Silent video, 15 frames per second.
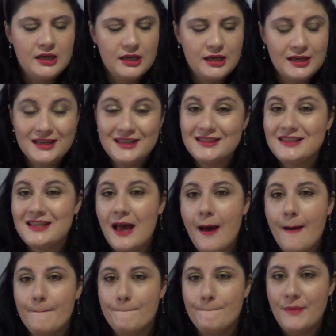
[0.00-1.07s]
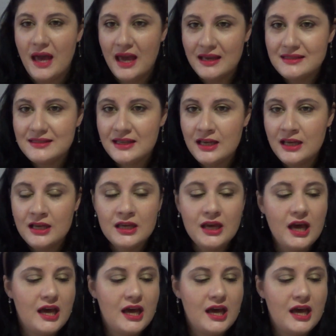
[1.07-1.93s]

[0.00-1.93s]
is amazing,